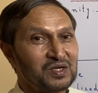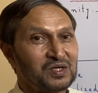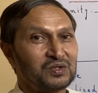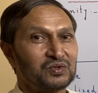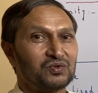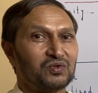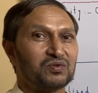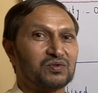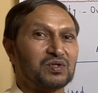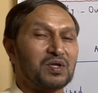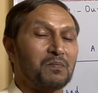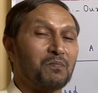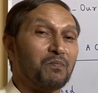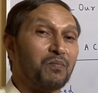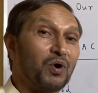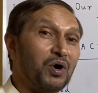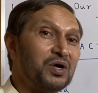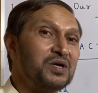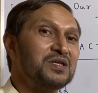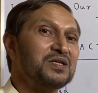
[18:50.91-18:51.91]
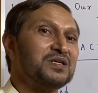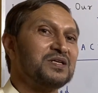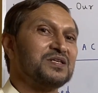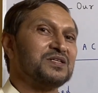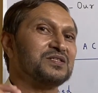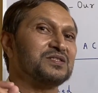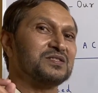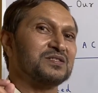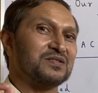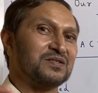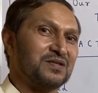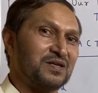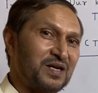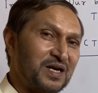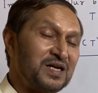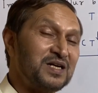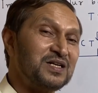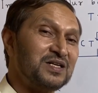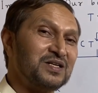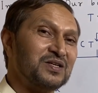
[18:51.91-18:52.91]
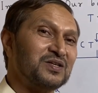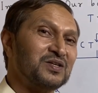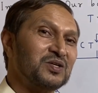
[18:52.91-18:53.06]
the body is ready